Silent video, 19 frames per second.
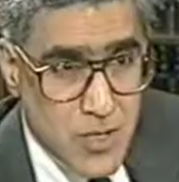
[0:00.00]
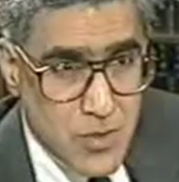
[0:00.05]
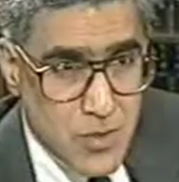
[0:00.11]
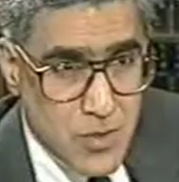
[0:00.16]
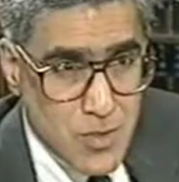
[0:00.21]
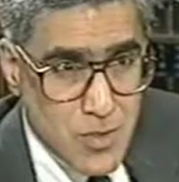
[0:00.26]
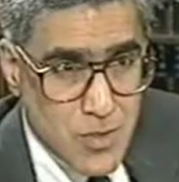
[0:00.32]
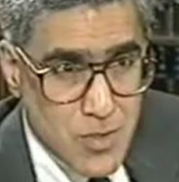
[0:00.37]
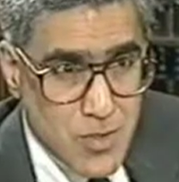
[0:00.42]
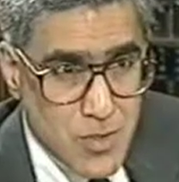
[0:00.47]
you
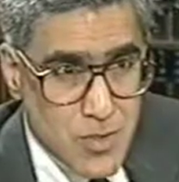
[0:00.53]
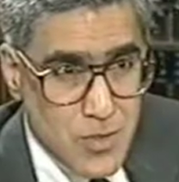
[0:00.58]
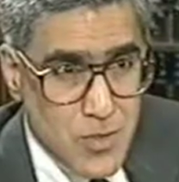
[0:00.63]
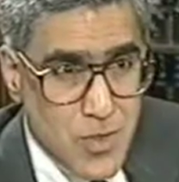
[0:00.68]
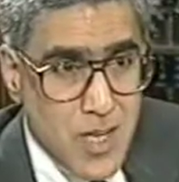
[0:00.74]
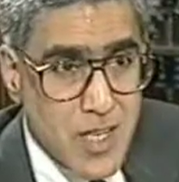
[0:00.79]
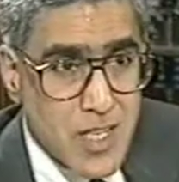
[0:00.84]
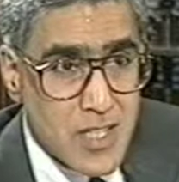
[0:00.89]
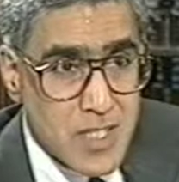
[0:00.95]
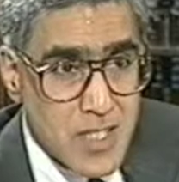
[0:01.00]
to
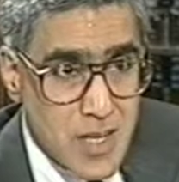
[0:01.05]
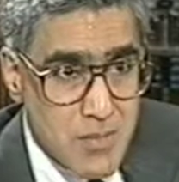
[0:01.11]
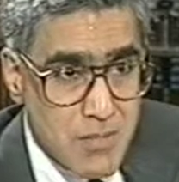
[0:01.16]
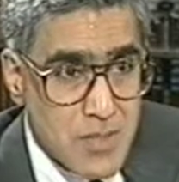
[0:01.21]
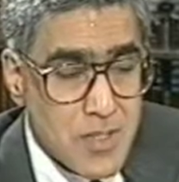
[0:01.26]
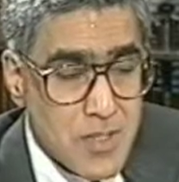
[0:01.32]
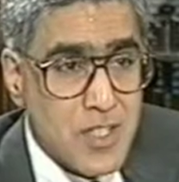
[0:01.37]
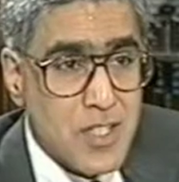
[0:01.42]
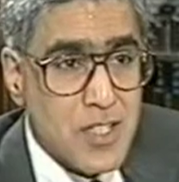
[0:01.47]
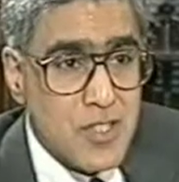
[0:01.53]

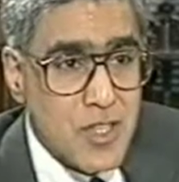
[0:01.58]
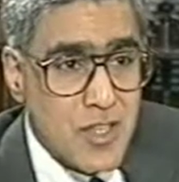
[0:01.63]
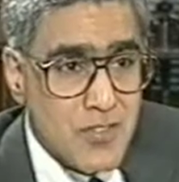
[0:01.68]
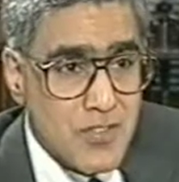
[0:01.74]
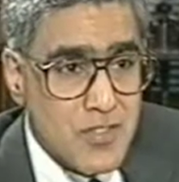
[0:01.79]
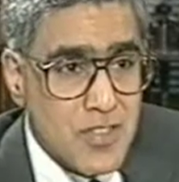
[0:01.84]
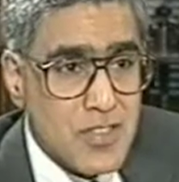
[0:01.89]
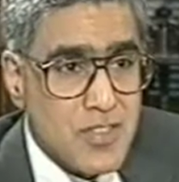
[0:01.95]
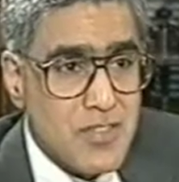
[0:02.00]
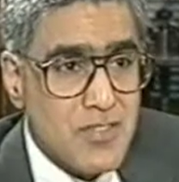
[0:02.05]
accept these
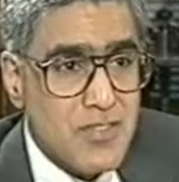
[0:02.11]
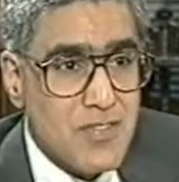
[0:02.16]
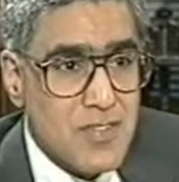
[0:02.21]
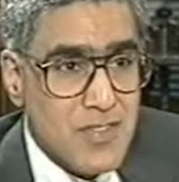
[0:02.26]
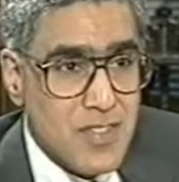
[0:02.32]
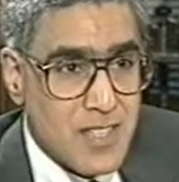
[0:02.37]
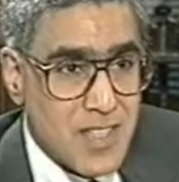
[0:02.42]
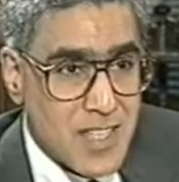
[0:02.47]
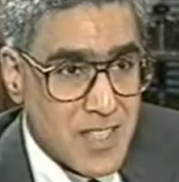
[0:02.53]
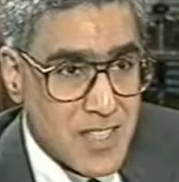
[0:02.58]
offers
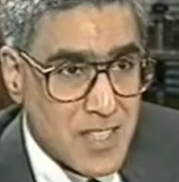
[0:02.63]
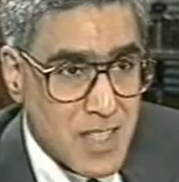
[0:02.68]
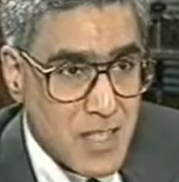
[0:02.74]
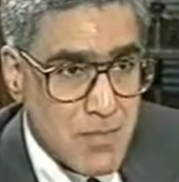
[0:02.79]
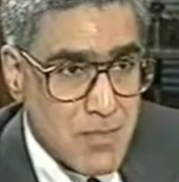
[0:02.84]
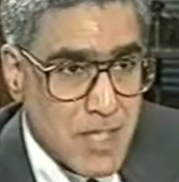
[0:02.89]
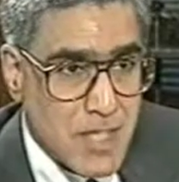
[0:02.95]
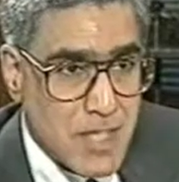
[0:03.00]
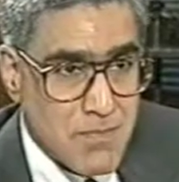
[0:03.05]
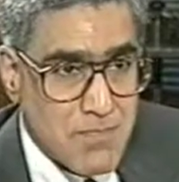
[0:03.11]
that are
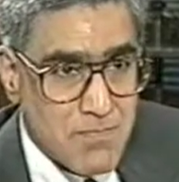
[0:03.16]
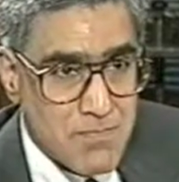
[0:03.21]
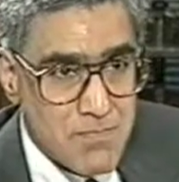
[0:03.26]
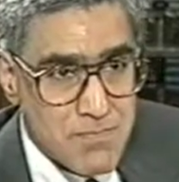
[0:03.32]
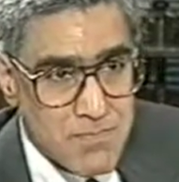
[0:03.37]
coming in?